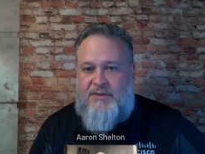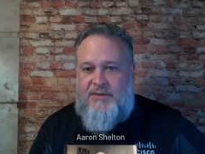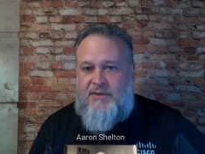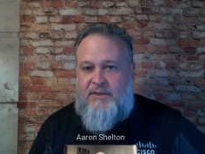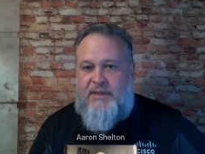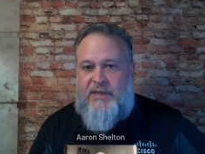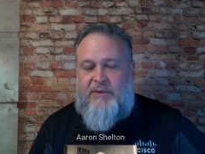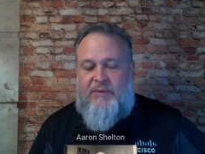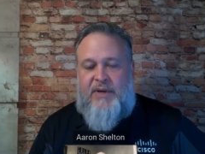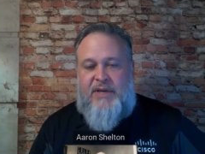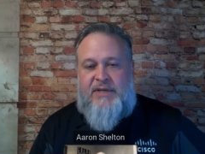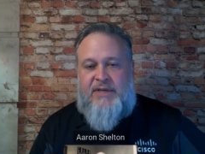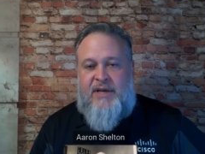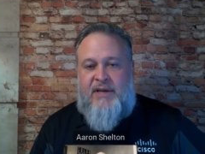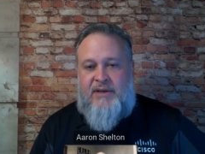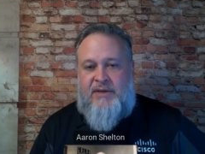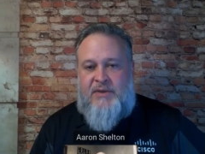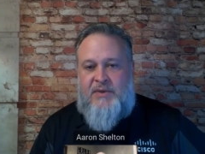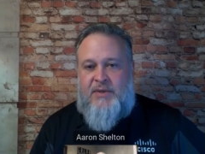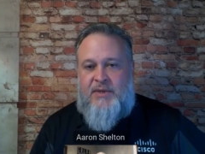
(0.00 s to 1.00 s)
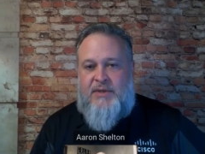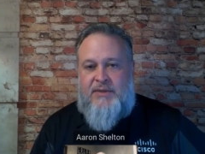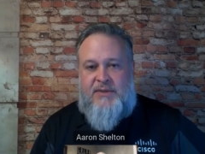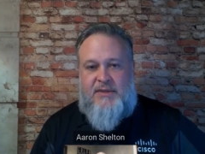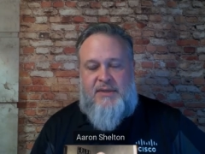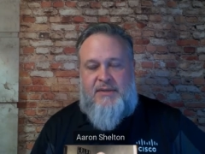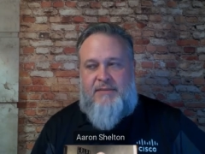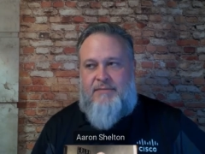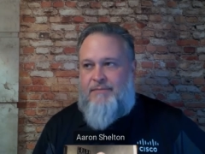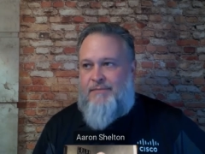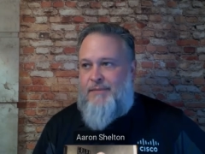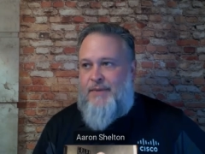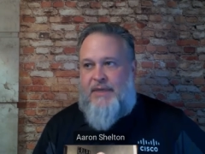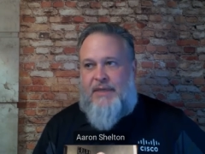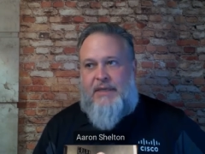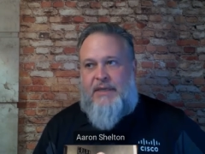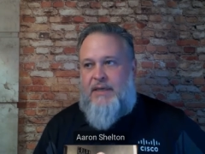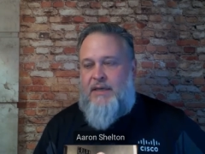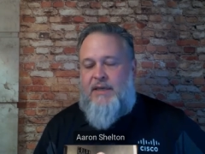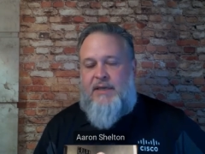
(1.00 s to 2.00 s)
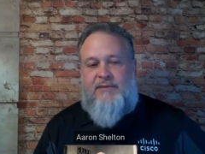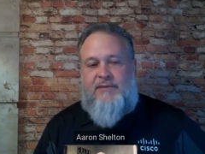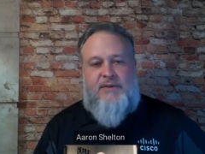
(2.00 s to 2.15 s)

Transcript: Uh, certainly reach out to us, and